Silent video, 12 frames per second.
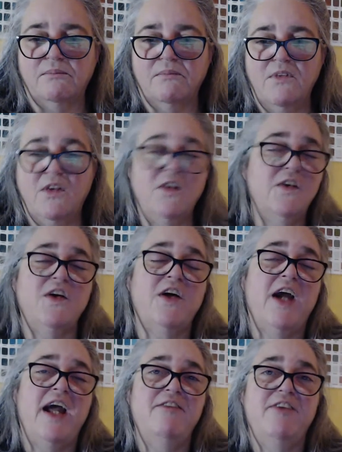So you're
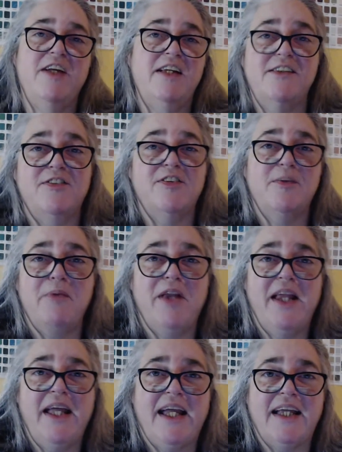having a different
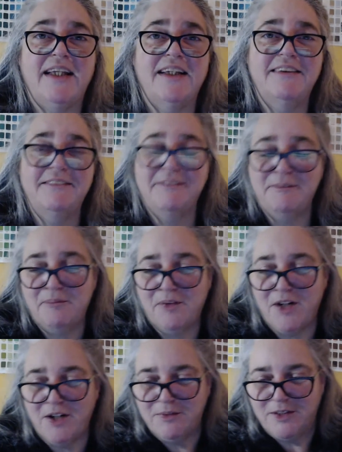plan,
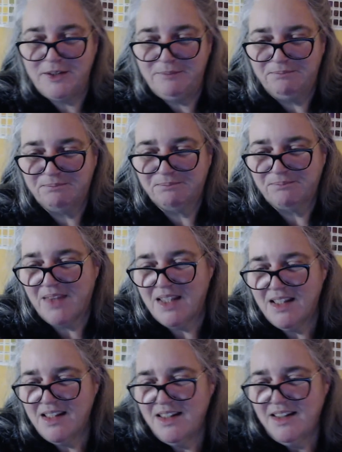Bronwyn.
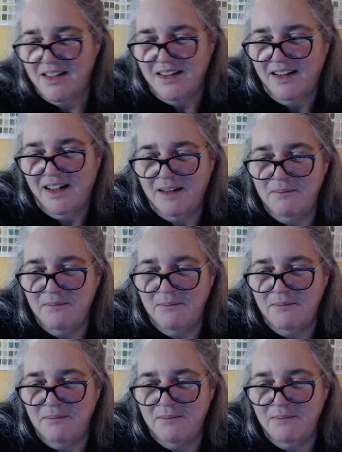I'm